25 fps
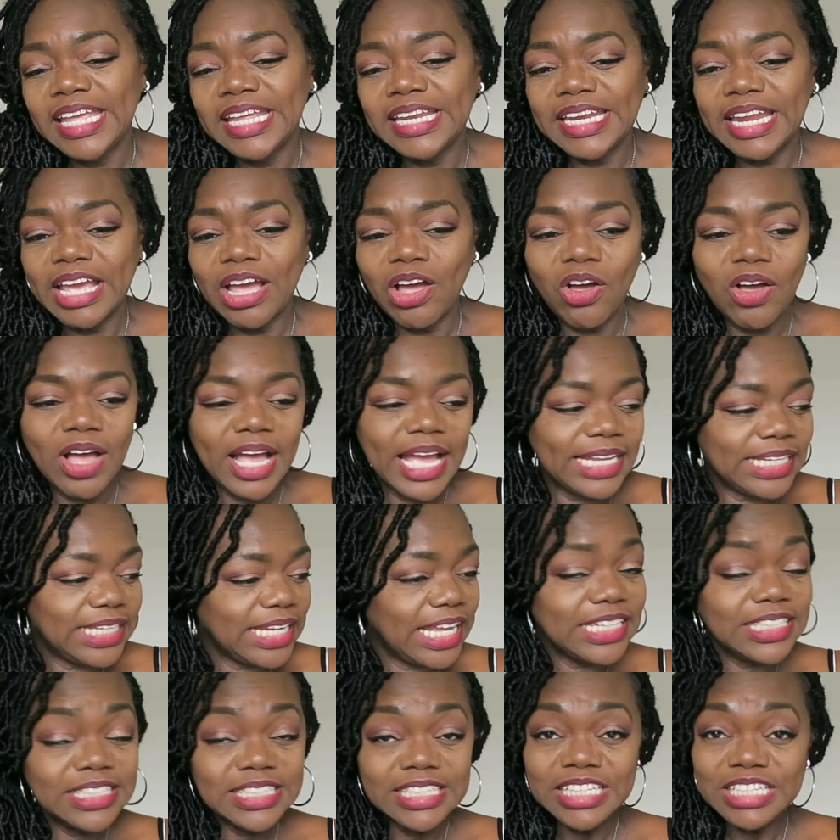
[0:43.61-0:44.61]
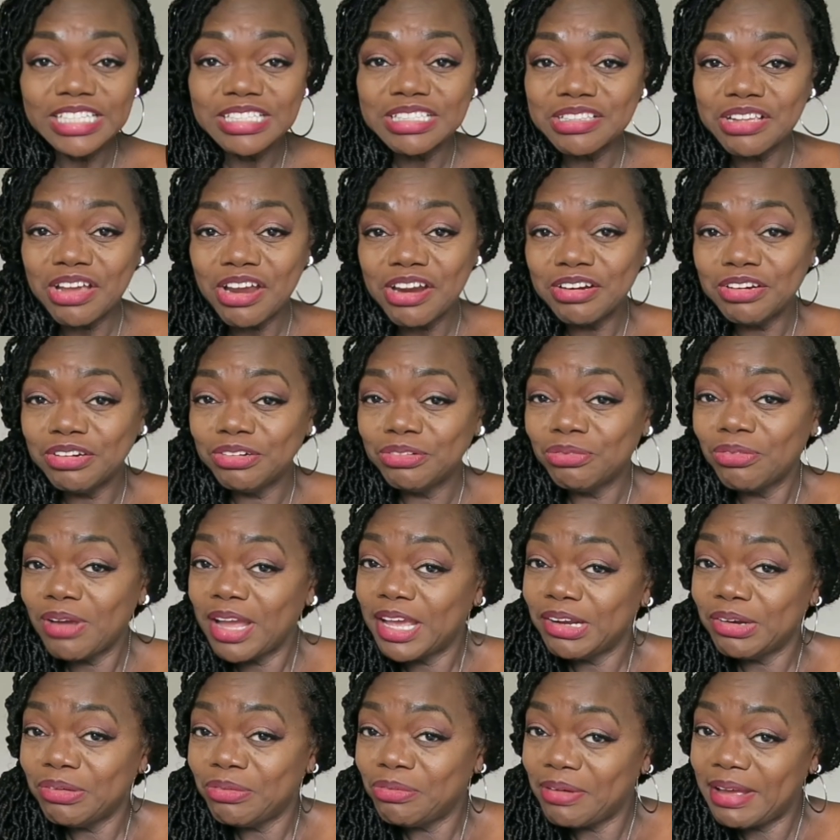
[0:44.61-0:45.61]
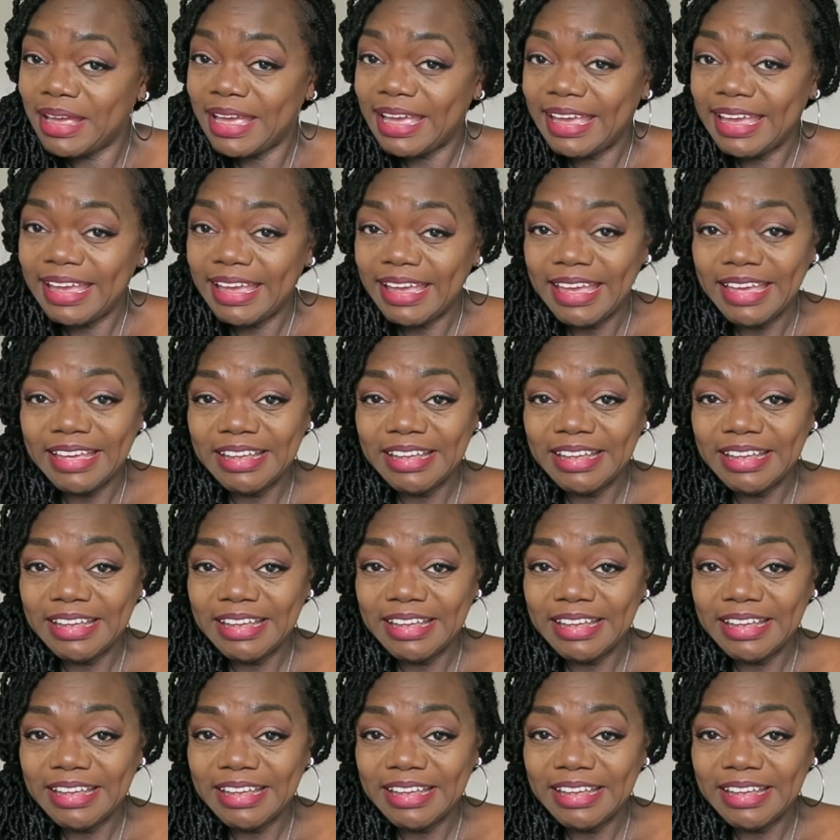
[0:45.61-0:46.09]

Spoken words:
Now I'd like to get started right away,